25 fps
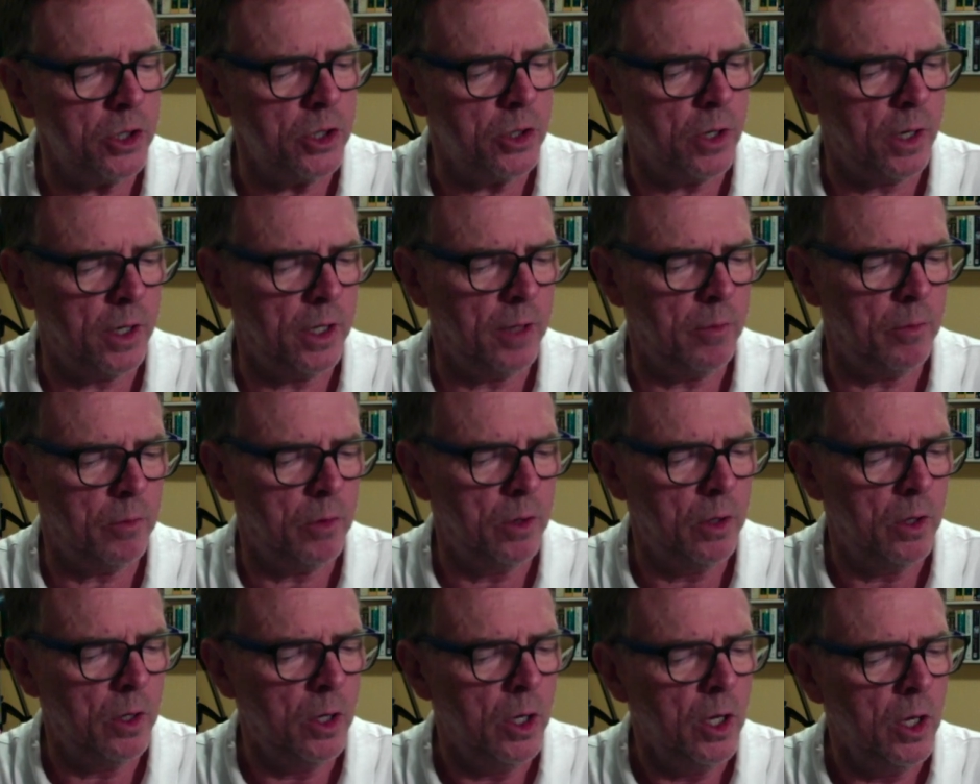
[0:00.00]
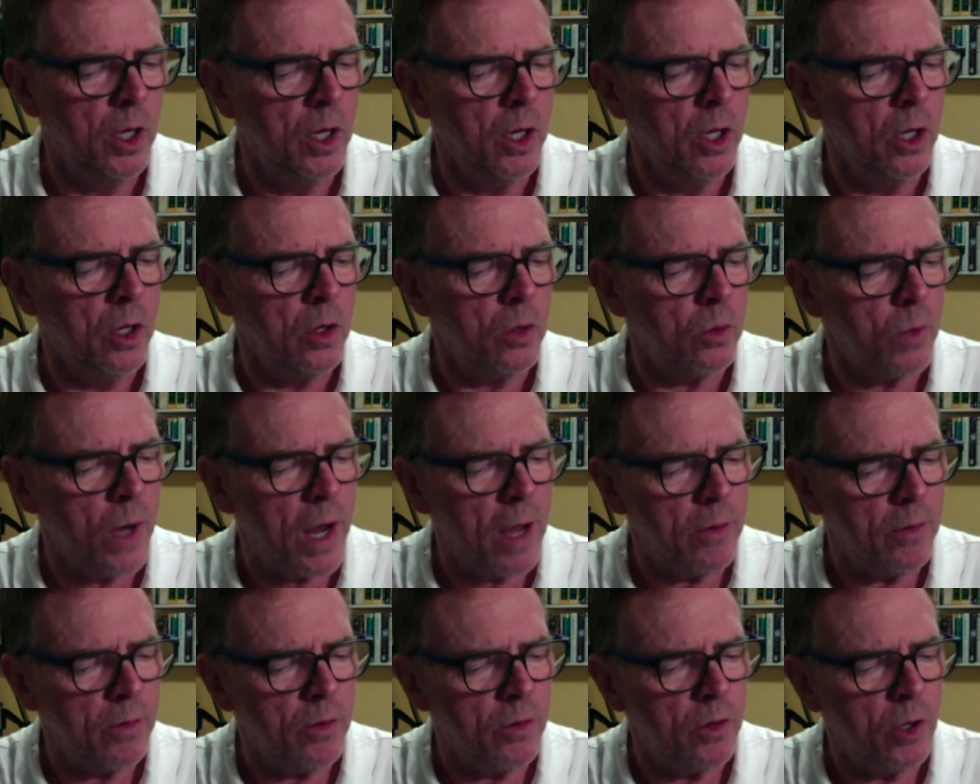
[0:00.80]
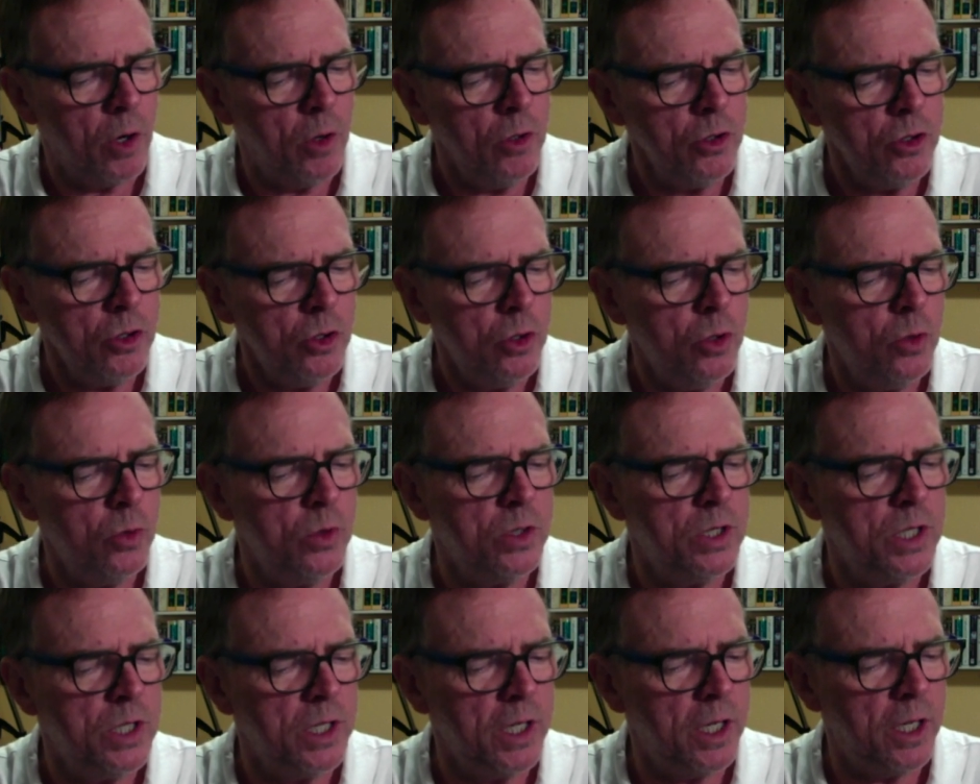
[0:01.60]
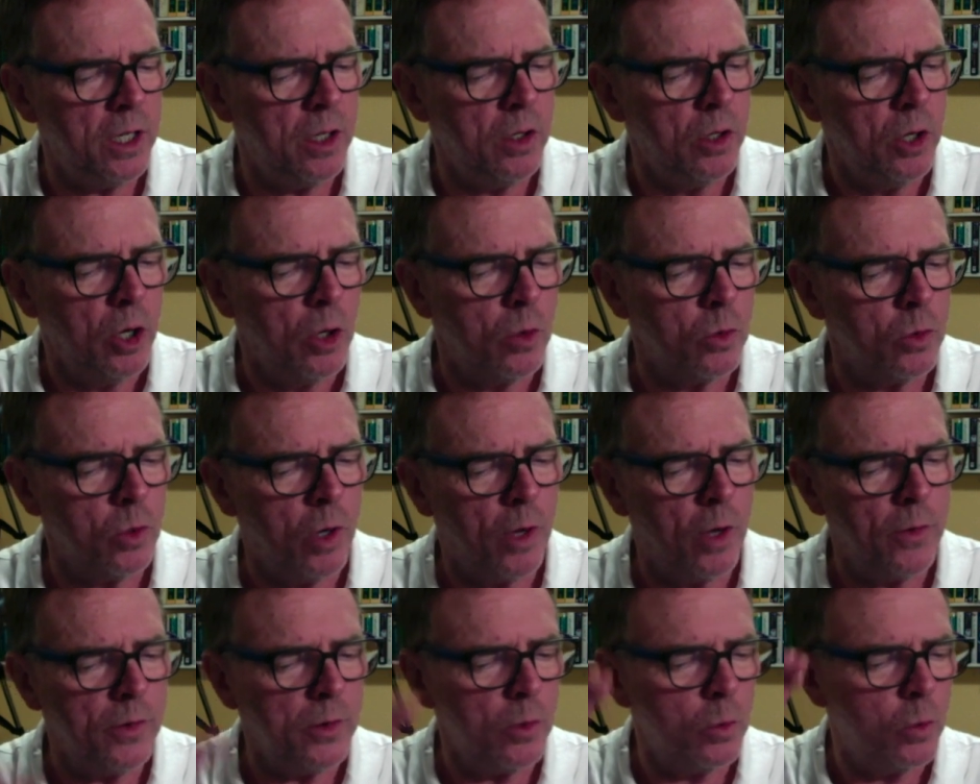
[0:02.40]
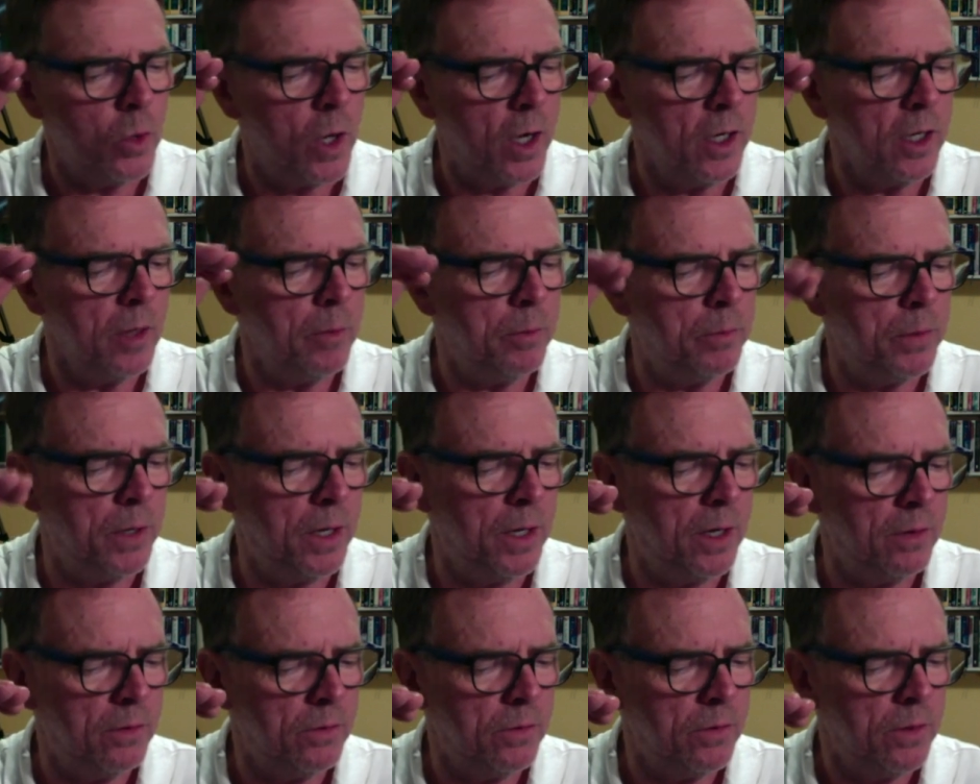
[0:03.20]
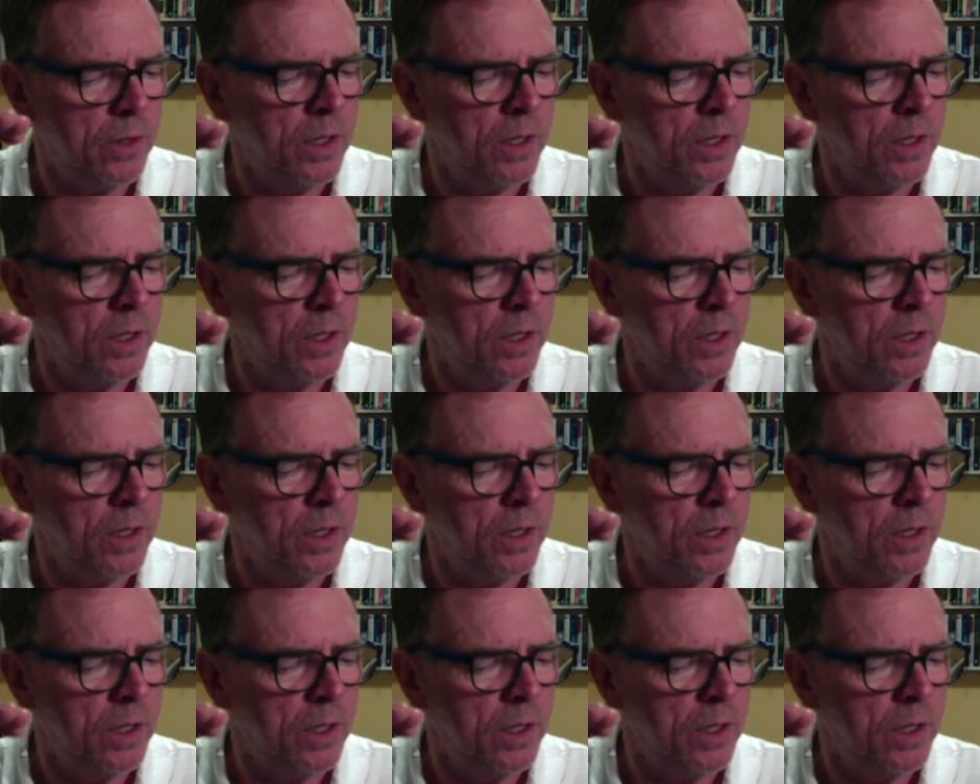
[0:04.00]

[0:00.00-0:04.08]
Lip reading: on him. Rather, those who did were on the rung above,